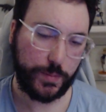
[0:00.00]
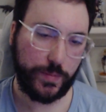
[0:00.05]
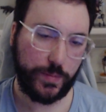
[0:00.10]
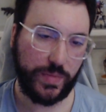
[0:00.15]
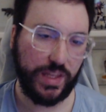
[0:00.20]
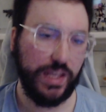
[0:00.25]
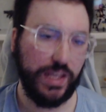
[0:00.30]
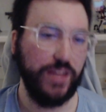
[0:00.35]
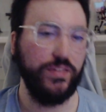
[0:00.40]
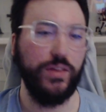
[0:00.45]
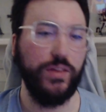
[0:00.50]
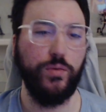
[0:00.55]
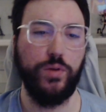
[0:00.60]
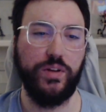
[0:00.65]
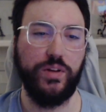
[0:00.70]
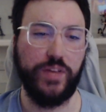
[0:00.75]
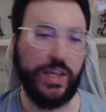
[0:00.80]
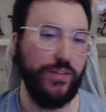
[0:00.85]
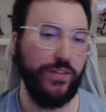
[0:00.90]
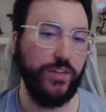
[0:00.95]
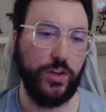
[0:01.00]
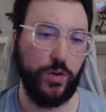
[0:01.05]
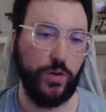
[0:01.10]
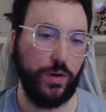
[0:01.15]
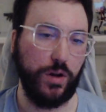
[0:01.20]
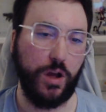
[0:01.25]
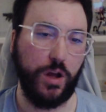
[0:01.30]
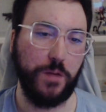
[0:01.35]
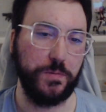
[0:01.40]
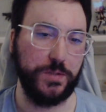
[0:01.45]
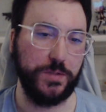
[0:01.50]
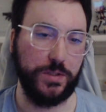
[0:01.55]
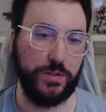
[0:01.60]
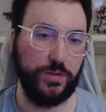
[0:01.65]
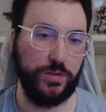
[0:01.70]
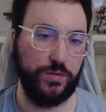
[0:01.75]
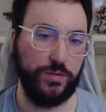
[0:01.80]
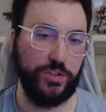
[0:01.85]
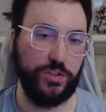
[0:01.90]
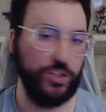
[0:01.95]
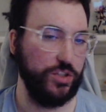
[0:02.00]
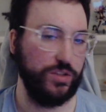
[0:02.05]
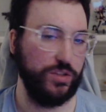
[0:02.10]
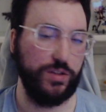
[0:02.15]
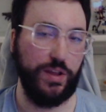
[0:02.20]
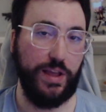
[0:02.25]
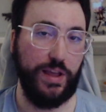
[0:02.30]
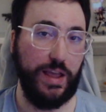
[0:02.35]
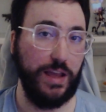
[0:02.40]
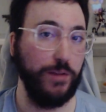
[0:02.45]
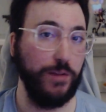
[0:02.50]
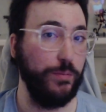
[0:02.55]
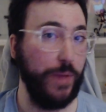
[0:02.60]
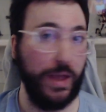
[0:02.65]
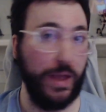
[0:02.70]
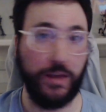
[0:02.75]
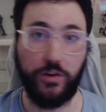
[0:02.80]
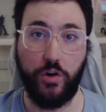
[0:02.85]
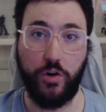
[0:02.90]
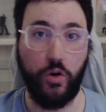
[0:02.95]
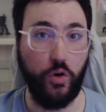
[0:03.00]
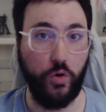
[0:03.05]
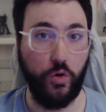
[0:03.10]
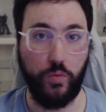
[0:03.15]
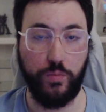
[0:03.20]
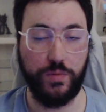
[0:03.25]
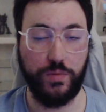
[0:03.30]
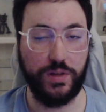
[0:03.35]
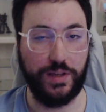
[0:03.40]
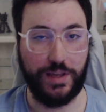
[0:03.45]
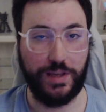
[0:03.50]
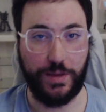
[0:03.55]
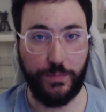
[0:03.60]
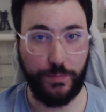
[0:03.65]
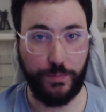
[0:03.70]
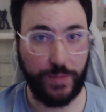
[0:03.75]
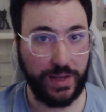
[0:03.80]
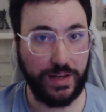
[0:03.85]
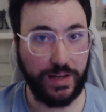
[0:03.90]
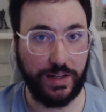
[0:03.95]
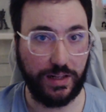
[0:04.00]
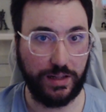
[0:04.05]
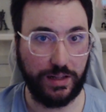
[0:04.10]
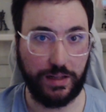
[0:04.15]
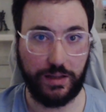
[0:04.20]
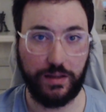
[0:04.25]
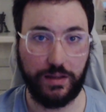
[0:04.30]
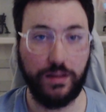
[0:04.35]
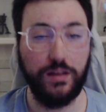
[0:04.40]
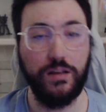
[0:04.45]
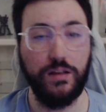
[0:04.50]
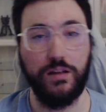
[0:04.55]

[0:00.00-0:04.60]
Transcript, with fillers: If they would have given you an option to just head back home immediately